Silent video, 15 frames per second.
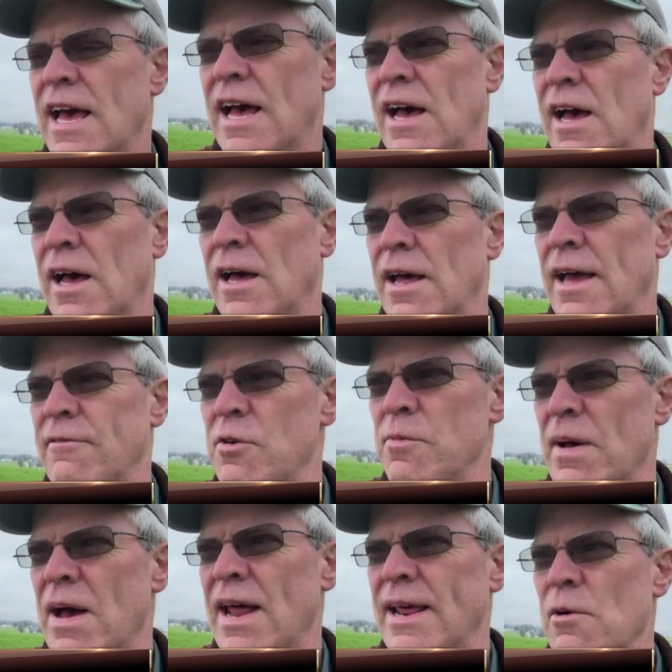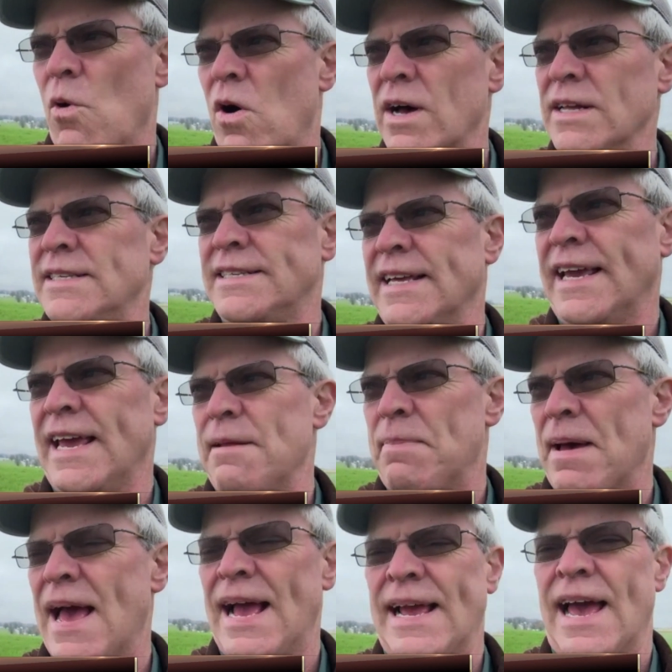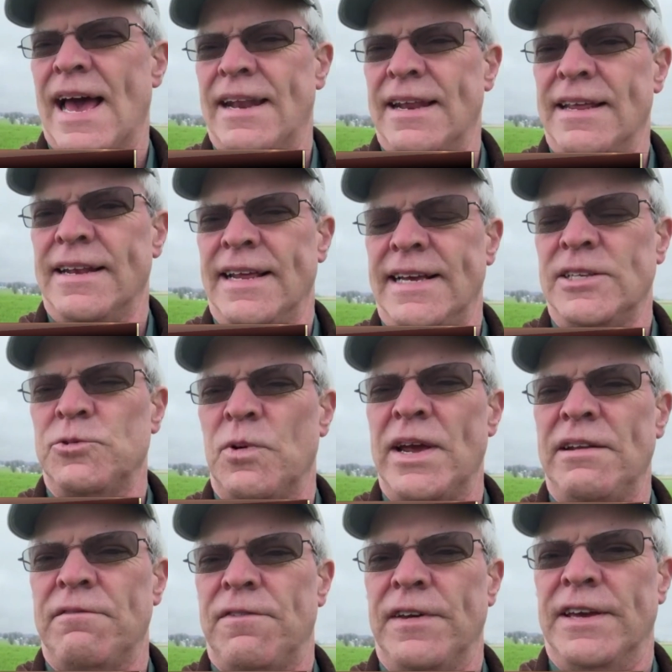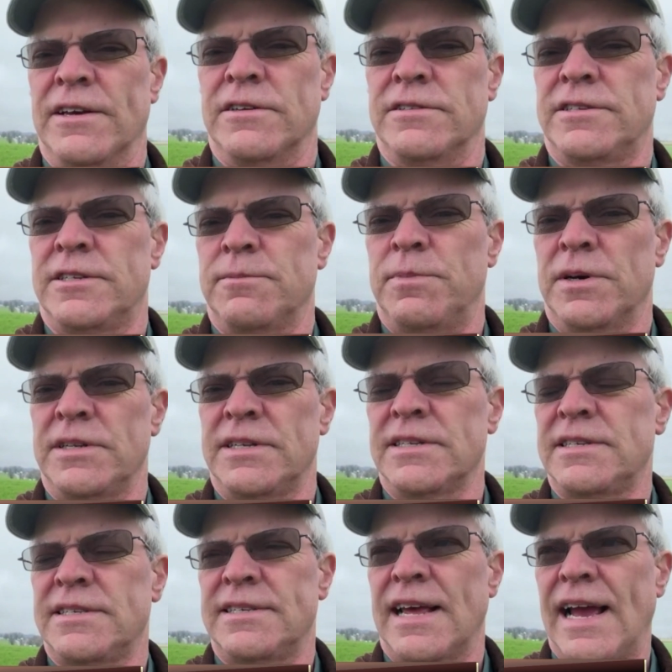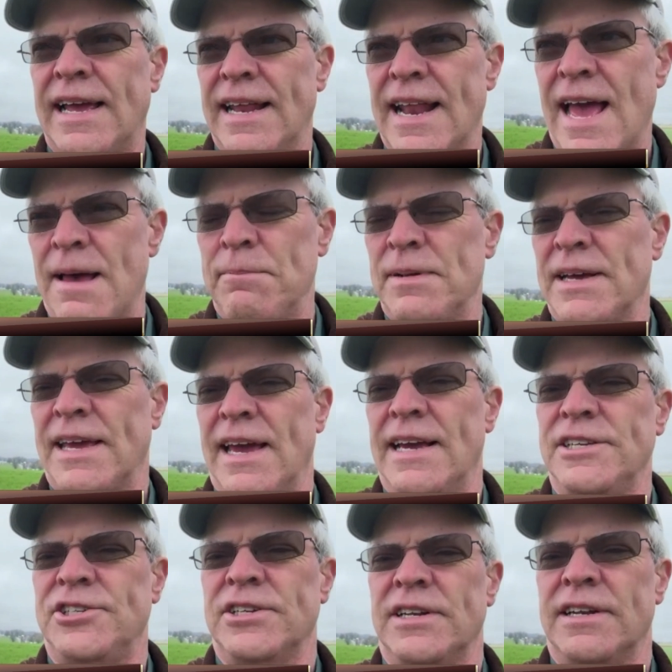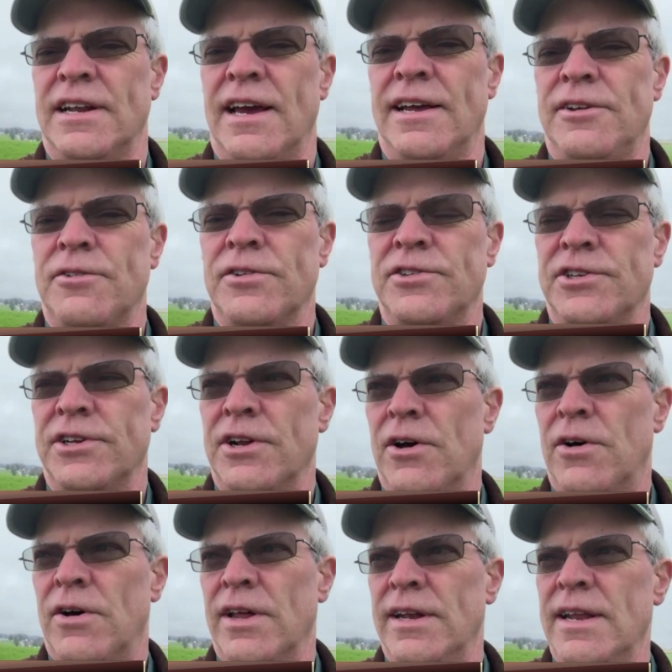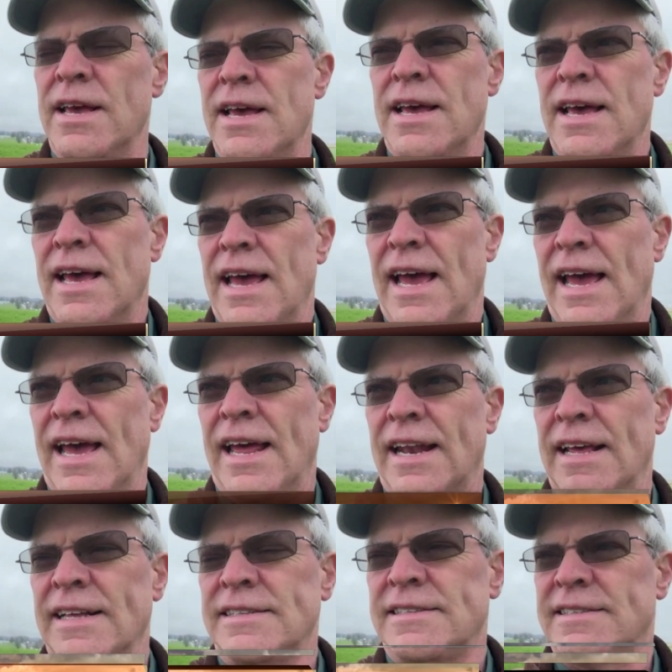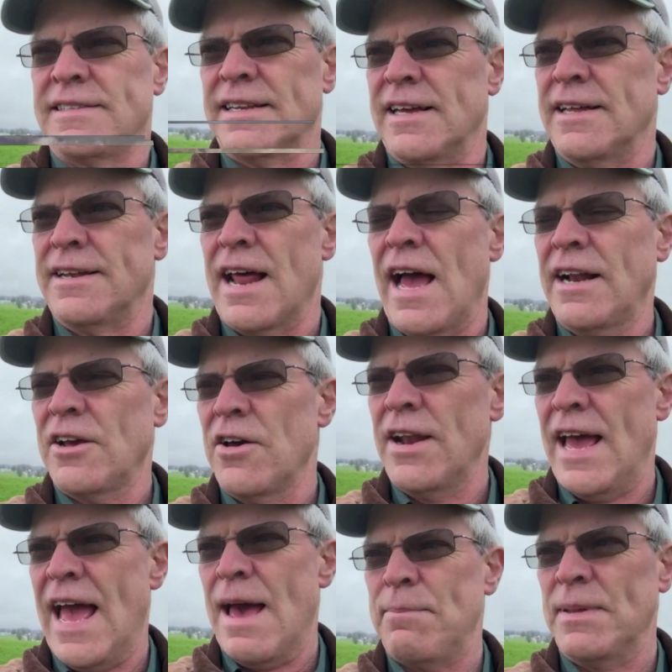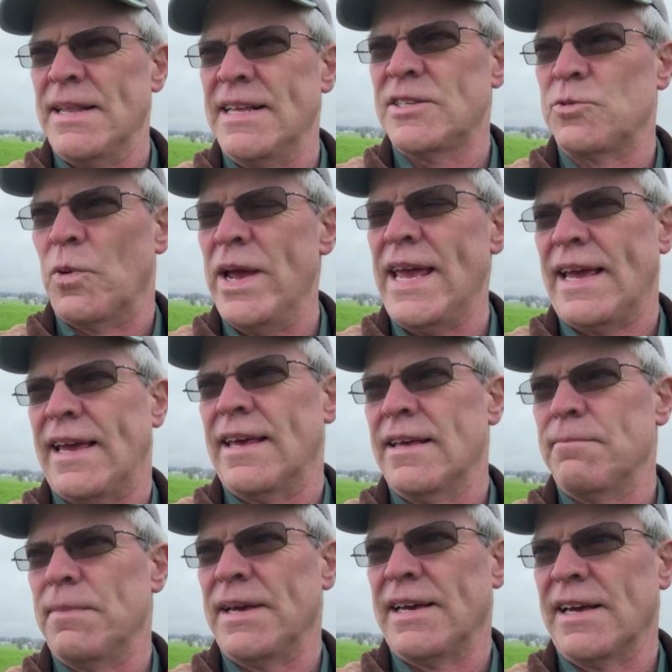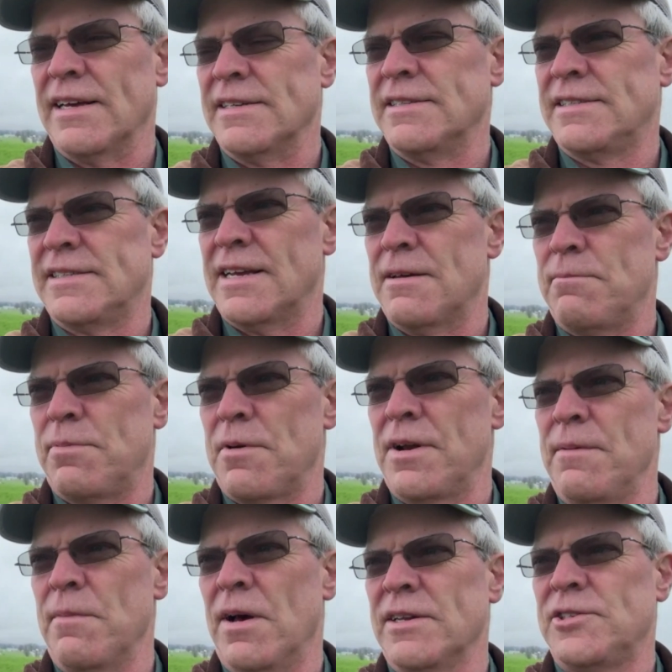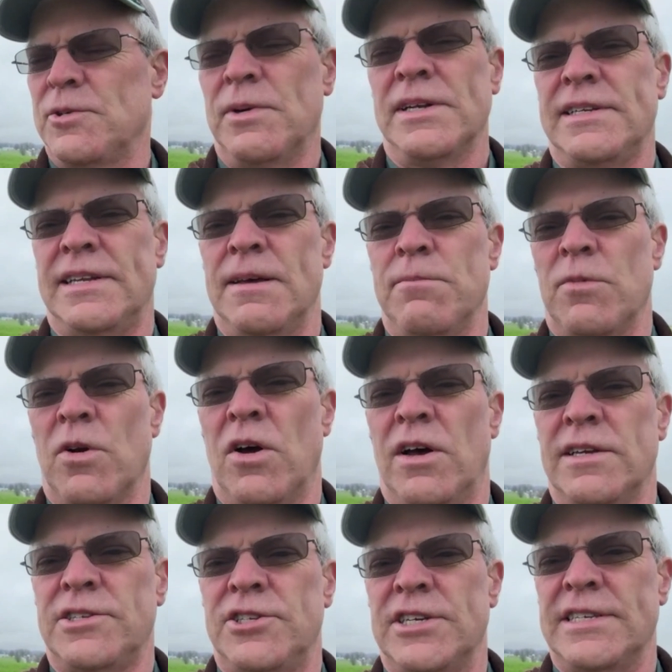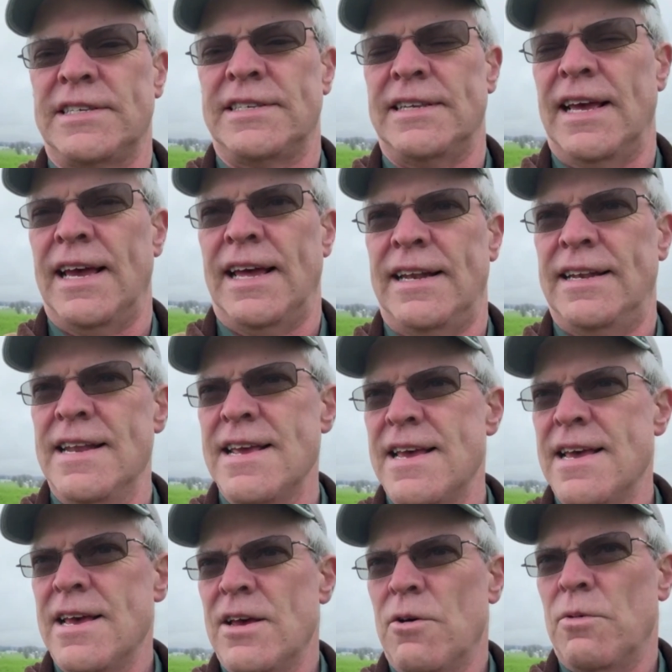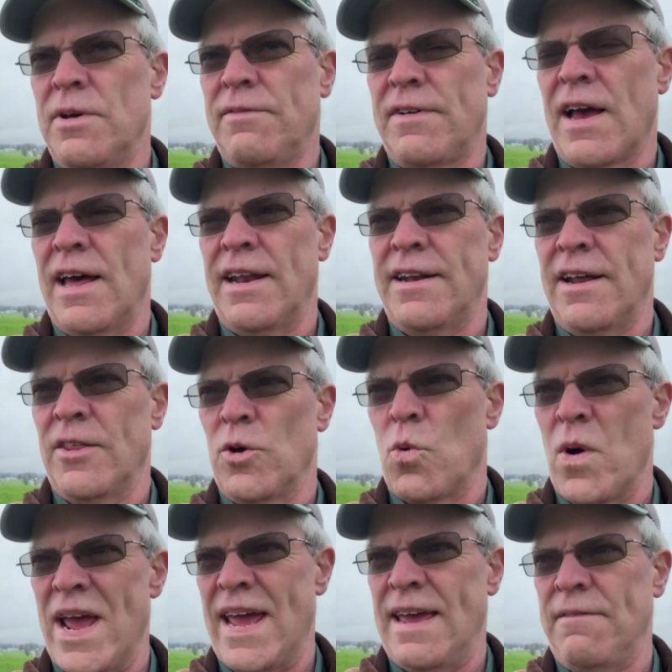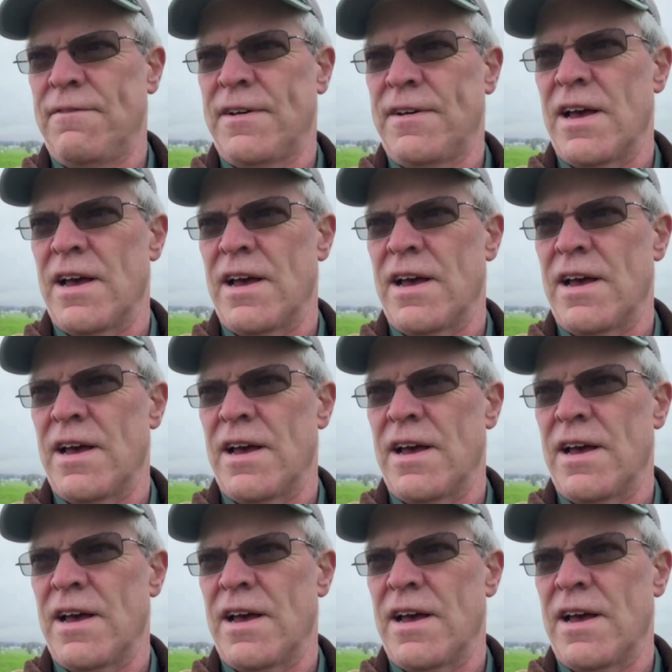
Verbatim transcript: Uh, everybody wants to get back out in these wheat fields to put the second application of nitrogen on, and it's uh, not going to happen this week because uh, pretty much what Tim Ross just said we've got another wave